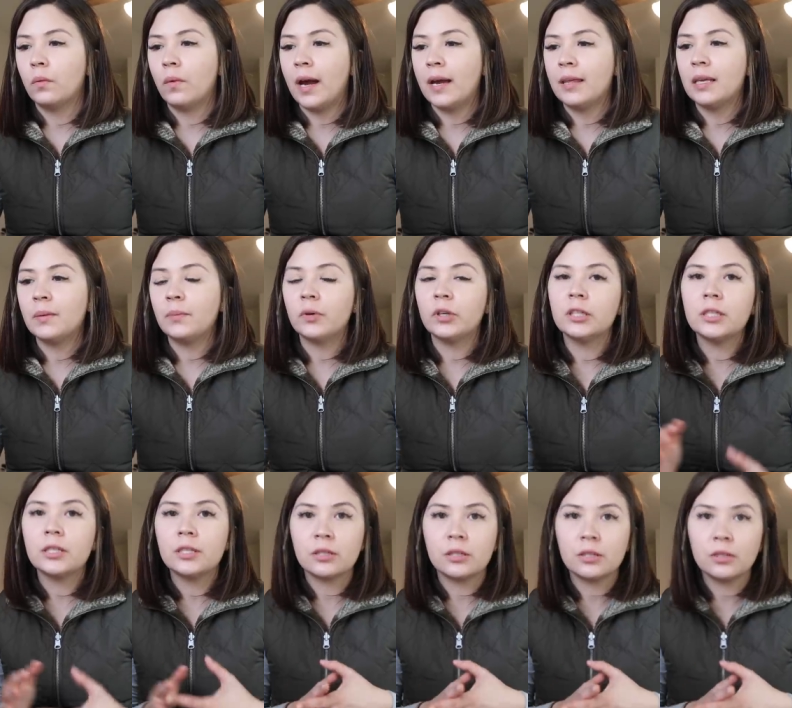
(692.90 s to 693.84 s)
I think pretty
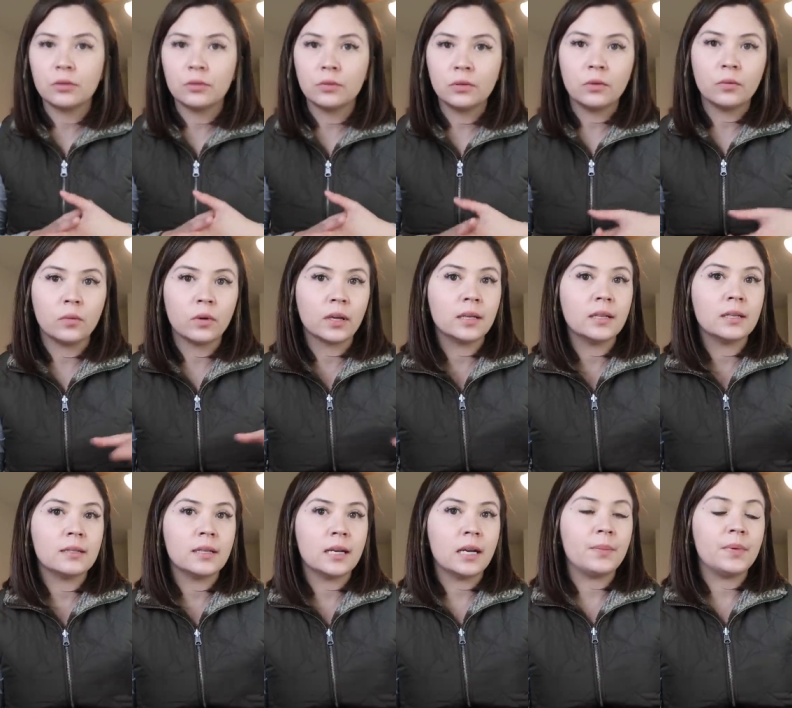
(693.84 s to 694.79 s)
soon we're gonna
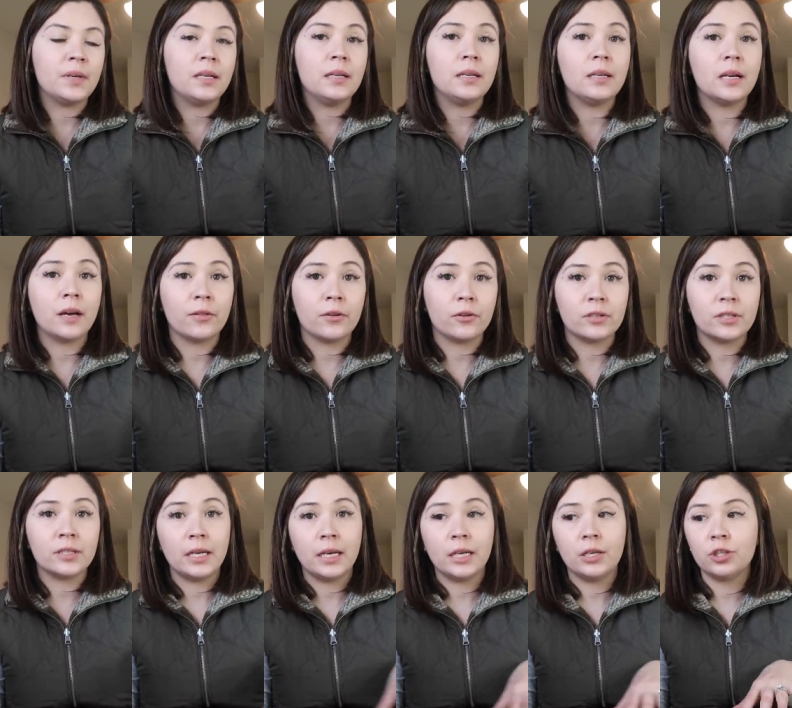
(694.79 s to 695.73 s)
set up another
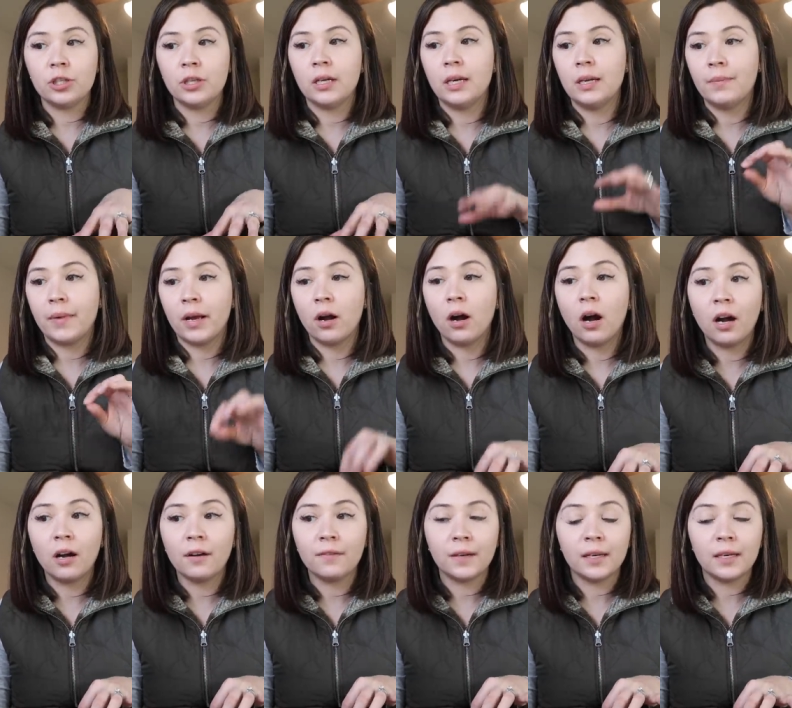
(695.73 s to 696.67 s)
station in my
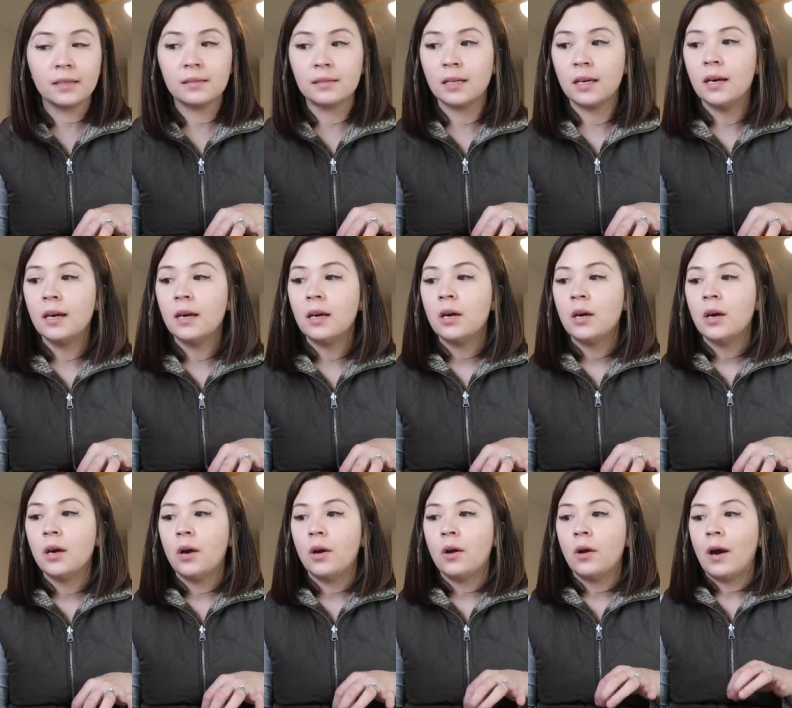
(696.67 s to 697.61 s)
office.
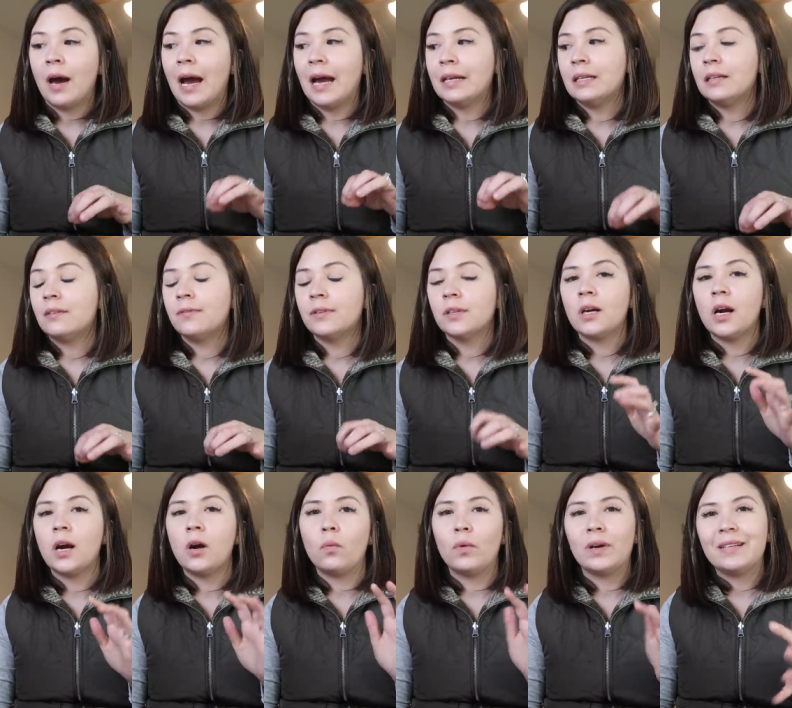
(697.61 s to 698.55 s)
I need to
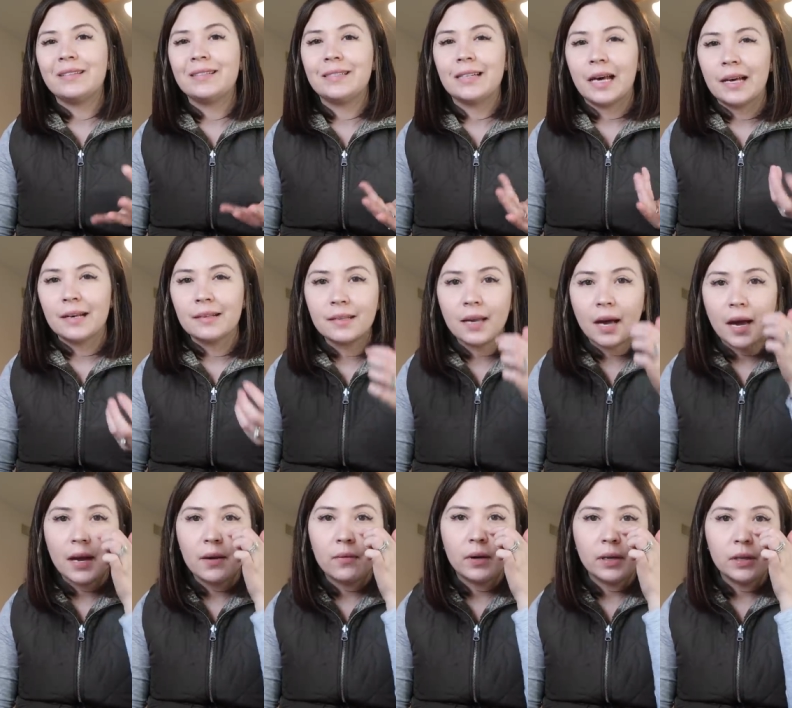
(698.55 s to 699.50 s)
figure out what desk
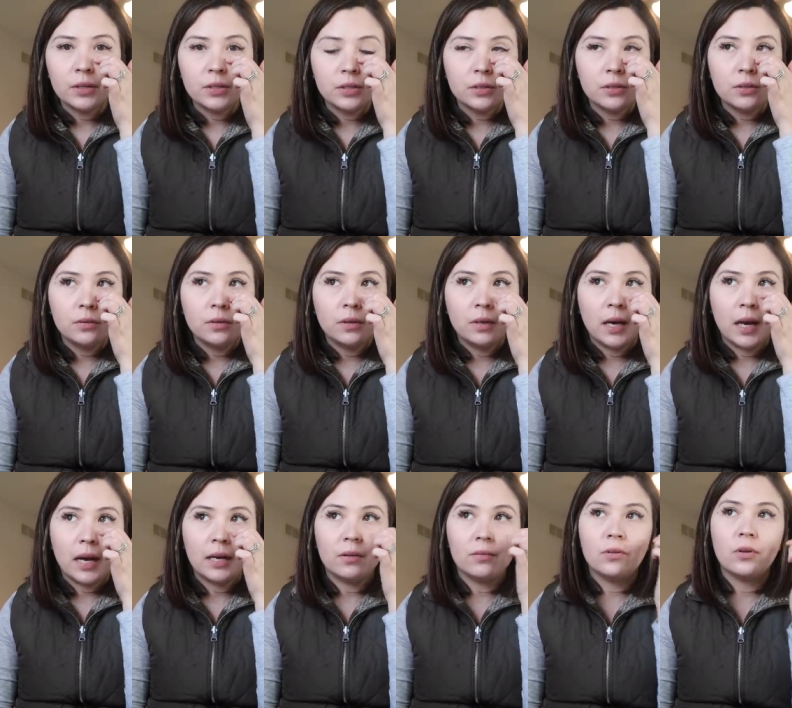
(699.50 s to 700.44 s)
I want to do.
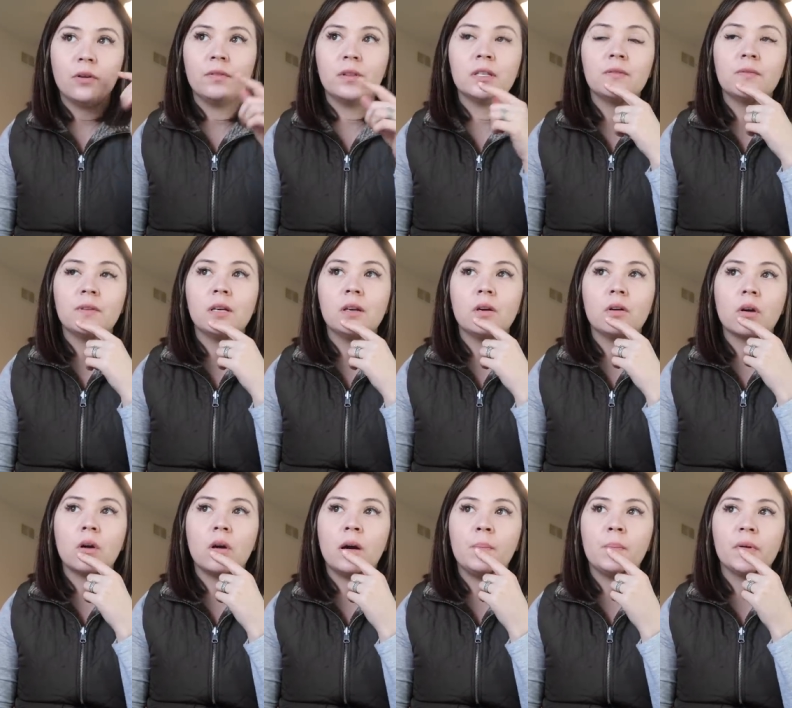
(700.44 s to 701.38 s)
I don't know if this video will
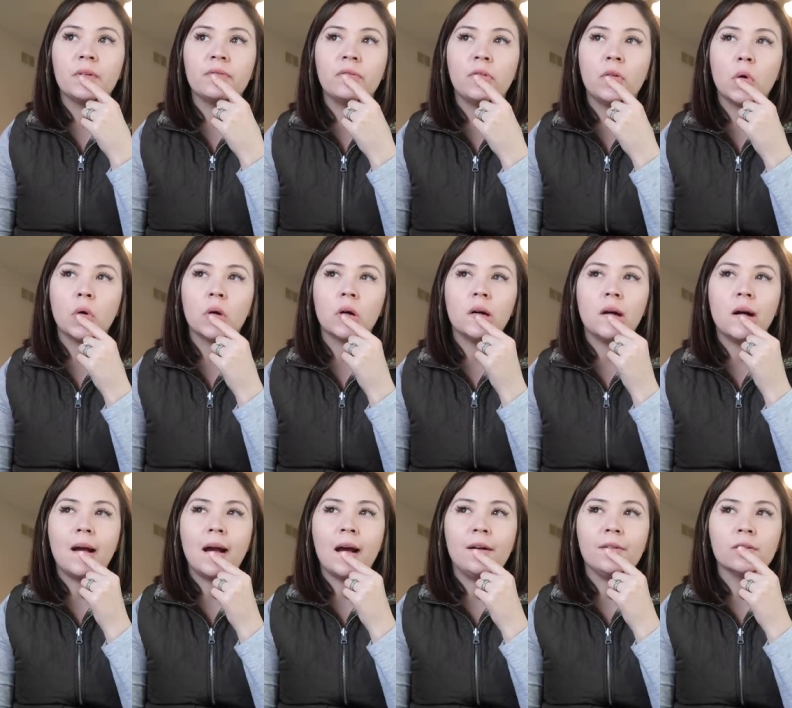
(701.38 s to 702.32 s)
go up before
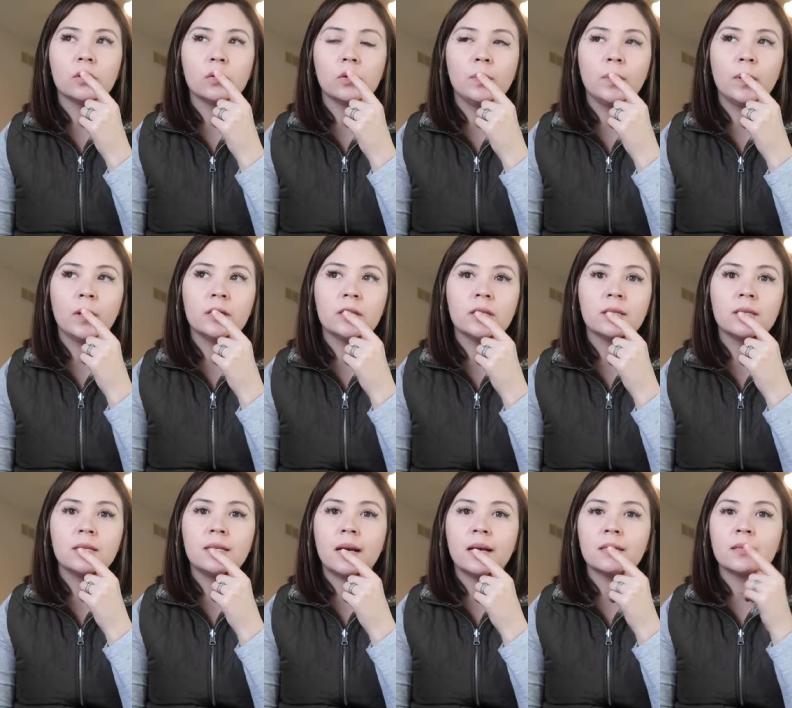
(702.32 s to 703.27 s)
or after we purchase
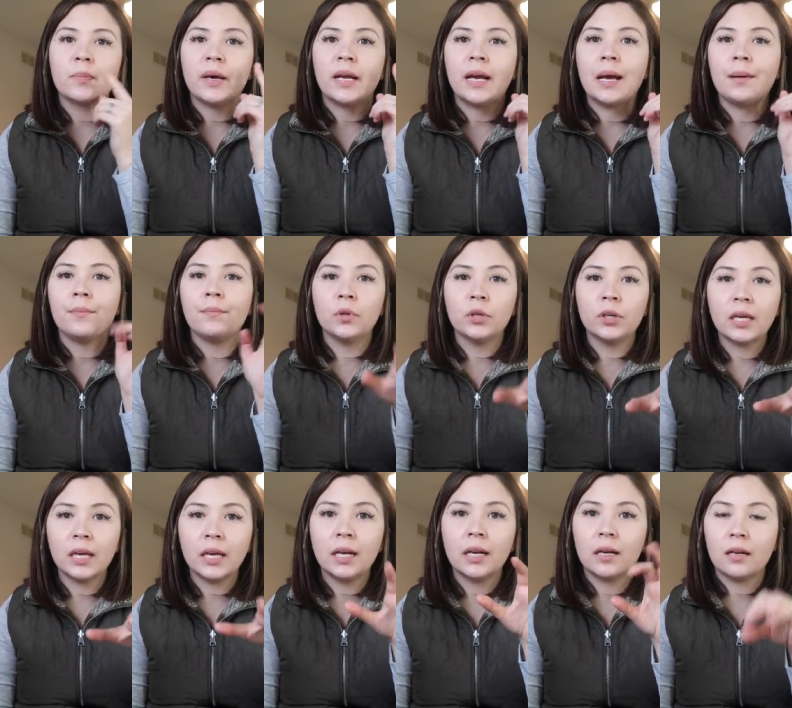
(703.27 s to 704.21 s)
the desk, but I'm
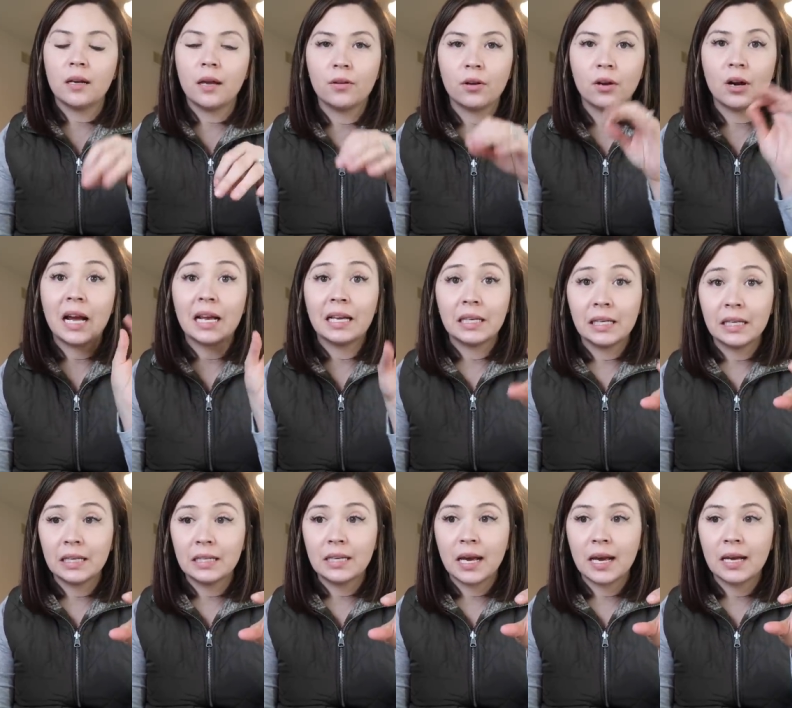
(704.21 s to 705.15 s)
looking at another
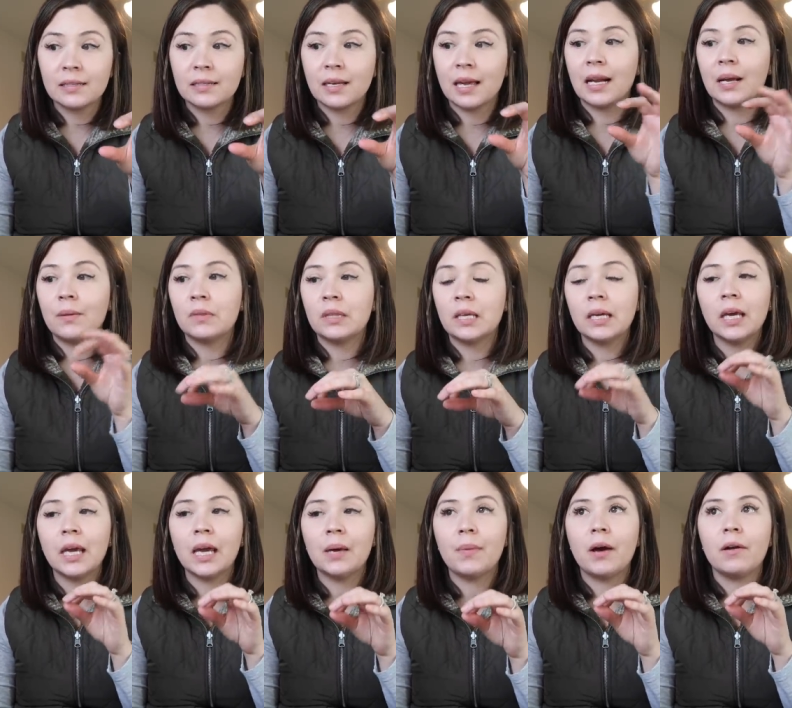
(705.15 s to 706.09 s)
Ikea desk and I'm
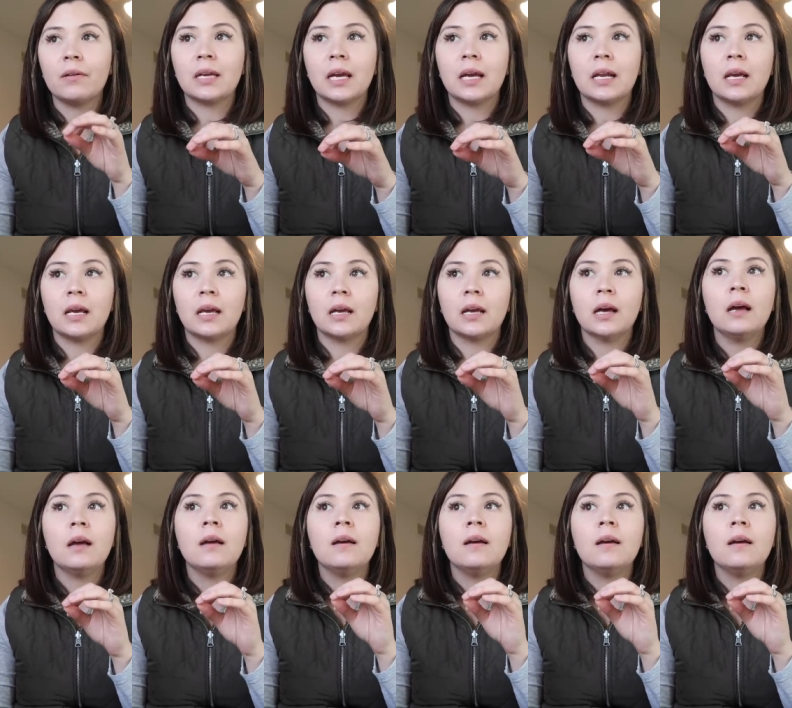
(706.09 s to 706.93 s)
thinking about getting